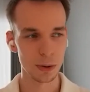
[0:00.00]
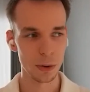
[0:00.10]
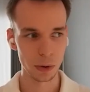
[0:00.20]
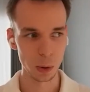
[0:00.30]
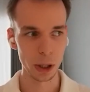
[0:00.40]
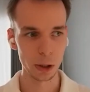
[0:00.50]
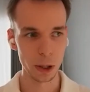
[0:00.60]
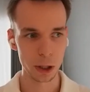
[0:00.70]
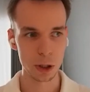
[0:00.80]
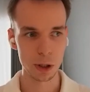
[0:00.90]
of the way you
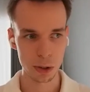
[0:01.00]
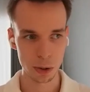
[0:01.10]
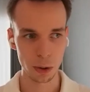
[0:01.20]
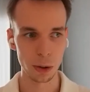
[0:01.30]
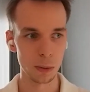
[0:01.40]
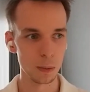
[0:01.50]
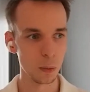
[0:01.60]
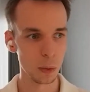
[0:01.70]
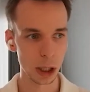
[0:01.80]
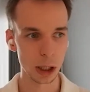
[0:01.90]
actually saw
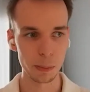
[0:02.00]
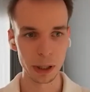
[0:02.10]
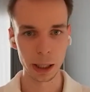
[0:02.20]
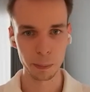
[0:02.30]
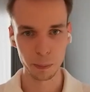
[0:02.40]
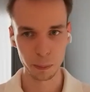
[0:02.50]
we can apply a